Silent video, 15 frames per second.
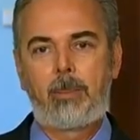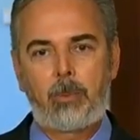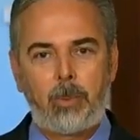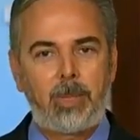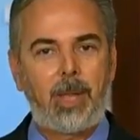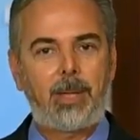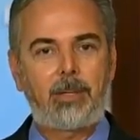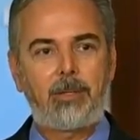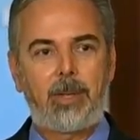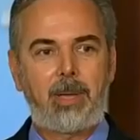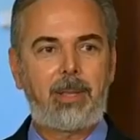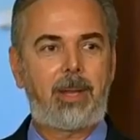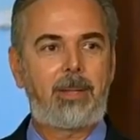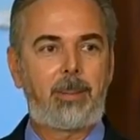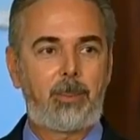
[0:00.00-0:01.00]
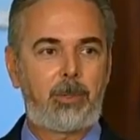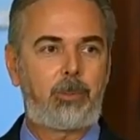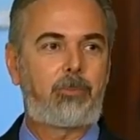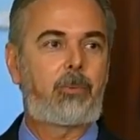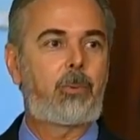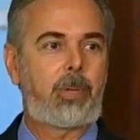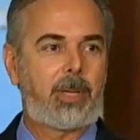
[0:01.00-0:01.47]
We'd like to take that number to
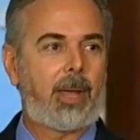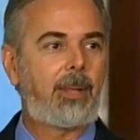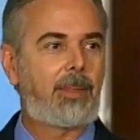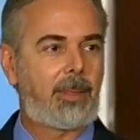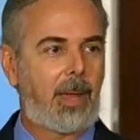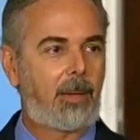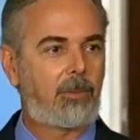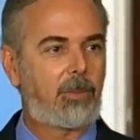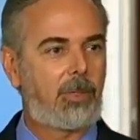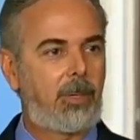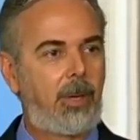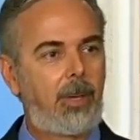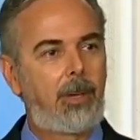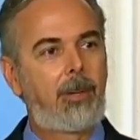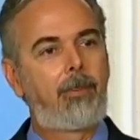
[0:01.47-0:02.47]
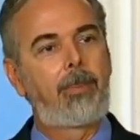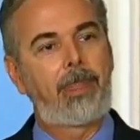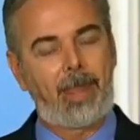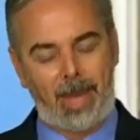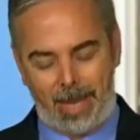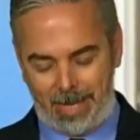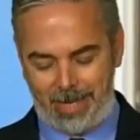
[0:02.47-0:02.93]
48,000,
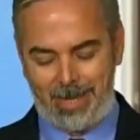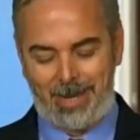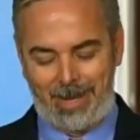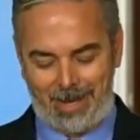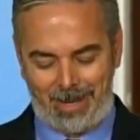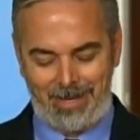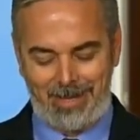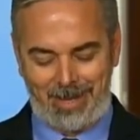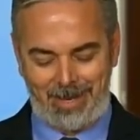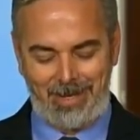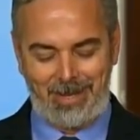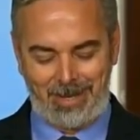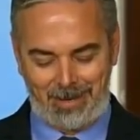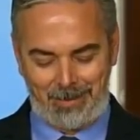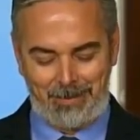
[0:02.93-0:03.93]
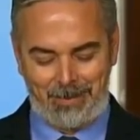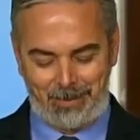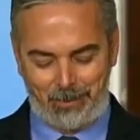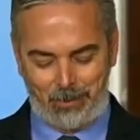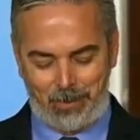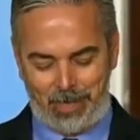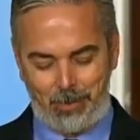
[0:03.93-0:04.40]
and I think
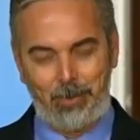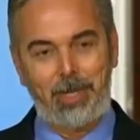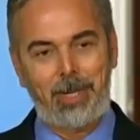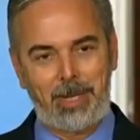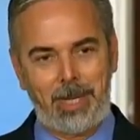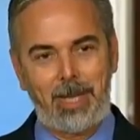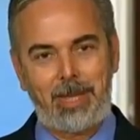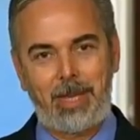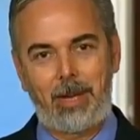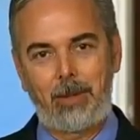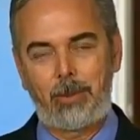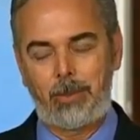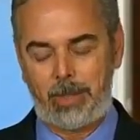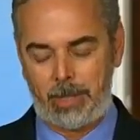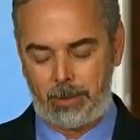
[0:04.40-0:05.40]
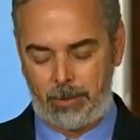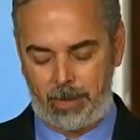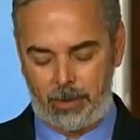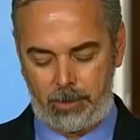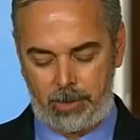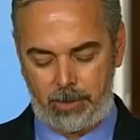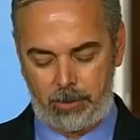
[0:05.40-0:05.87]
we can get there. We can
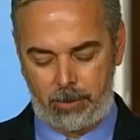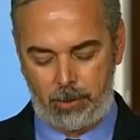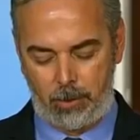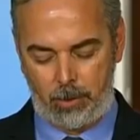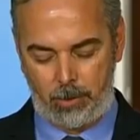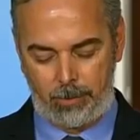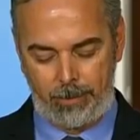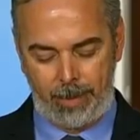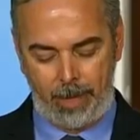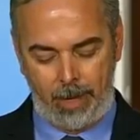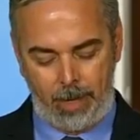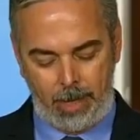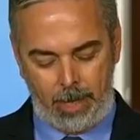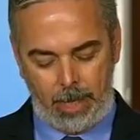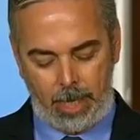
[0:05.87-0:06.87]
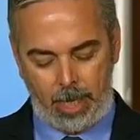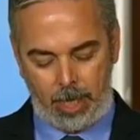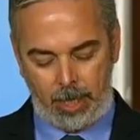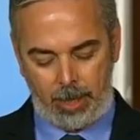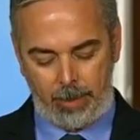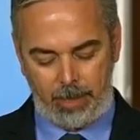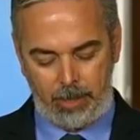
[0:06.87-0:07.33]
reach this goal.
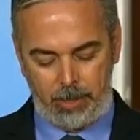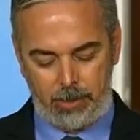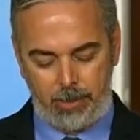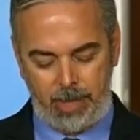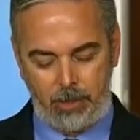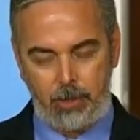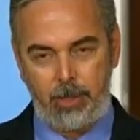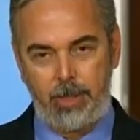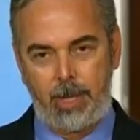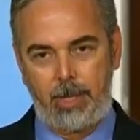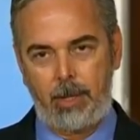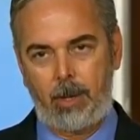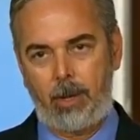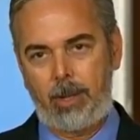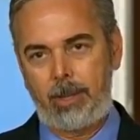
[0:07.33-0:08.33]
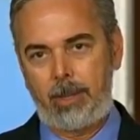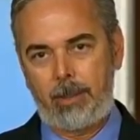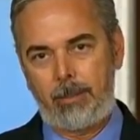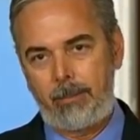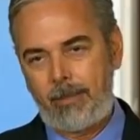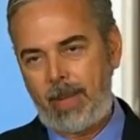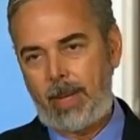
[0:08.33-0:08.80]
Let me just mention that
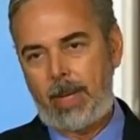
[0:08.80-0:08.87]
on